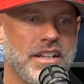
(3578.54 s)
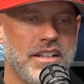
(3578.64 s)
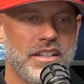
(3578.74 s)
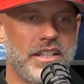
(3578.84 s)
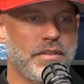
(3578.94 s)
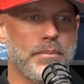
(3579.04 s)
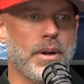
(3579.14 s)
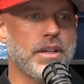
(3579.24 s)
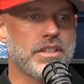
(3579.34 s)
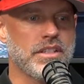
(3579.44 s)
different
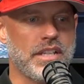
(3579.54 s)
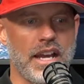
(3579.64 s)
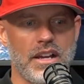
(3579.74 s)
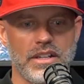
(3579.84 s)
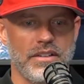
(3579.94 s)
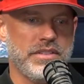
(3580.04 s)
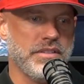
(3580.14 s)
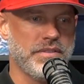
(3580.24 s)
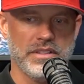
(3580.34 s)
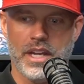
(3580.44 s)
parts of the town have
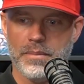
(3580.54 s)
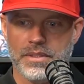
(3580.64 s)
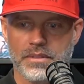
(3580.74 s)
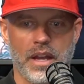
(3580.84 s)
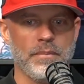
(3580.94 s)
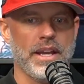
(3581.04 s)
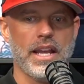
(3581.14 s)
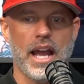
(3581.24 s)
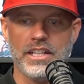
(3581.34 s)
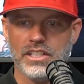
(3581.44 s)
different types of, I'm
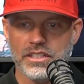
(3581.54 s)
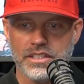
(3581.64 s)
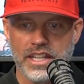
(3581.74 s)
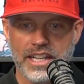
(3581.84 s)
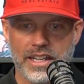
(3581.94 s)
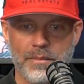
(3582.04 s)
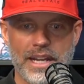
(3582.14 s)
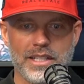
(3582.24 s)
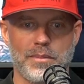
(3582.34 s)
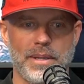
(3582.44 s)
like, I just stay in
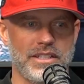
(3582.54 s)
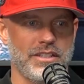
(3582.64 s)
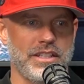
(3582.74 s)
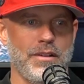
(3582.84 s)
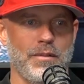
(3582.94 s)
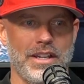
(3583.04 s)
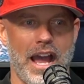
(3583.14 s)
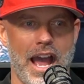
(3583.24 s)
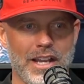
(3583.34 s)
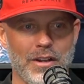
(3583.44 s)
my space so that when
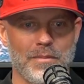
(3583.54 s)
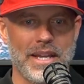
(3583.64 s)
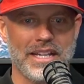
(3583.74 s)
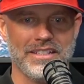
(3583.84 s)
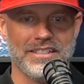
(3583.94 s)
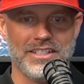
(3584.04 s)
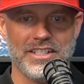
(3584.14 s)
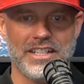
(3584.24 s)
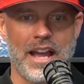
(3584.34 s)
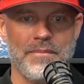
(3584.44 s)
I go to make a
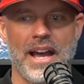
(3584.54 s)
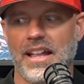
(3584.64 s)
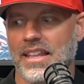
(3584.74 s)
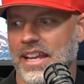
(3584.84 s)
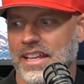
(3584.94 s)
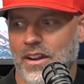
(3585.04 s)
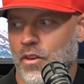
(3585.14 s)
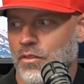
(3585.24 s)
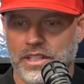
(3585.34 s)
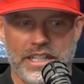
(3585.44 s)
decision, I'm not like
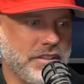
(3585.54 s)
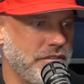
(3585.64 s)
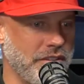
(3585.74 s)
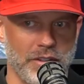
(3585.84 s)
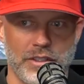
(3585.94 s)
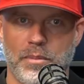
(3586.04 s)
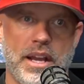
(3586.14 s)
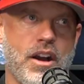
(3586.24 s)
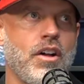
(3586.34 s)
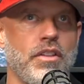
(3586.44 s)
overly influenced
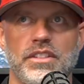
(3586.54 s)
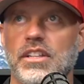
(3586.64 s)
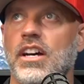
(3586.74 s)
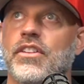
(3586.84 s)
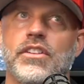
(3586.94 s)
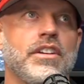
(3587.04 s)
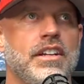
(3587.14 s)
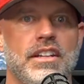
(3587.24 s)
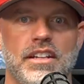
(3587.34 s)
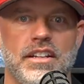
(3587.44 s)
by all this other
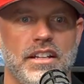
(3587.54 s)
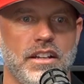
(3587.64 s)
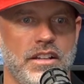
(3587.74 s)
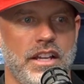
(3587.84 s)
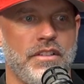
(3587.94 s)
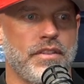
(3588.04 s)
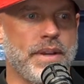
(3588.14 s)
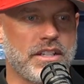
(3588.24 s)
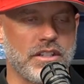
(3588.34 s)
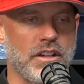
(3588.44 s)

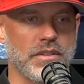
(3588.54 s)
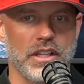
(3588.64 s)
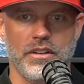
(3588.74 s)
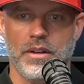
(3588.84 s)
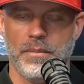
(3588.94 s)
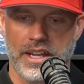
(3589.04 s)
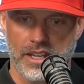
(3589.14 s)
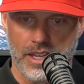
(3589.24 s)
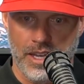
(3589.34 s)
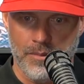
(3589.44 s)
information overload. I'm
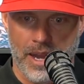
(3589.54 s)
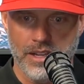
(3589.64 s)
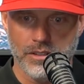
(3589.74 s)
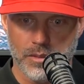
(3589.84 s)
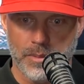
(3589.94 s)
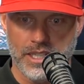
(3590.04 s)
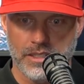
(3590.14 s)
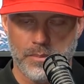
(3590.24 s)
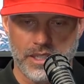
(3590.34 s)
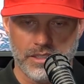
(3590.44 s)
like in my own
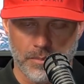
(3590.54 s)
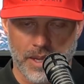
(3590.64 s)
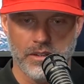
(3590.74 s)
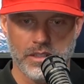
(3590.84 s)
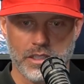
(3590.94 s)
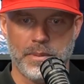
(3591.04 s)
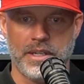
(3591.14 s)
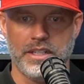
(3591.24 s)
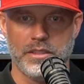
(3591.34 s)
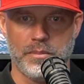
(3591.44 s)
space, based on my own
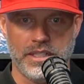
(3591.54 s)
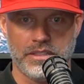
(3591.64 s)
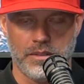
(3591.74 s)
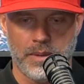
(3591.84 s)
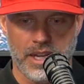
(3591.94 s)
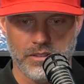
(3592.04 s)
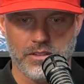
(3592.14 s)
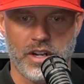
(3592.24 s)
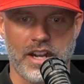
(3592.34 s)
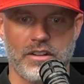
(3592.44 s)
experience, based on my own
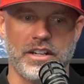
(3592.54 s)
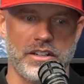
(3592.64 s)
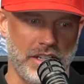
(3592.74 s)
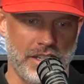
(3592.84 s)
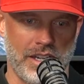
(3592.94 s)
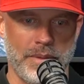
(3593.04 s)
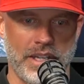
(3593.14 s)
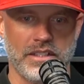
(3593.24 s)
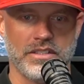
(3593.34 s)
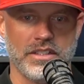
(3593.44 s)
track record, and then I
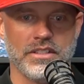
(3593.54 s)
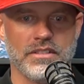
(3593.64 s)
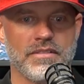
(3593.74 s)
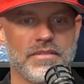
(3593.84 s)
make a decision.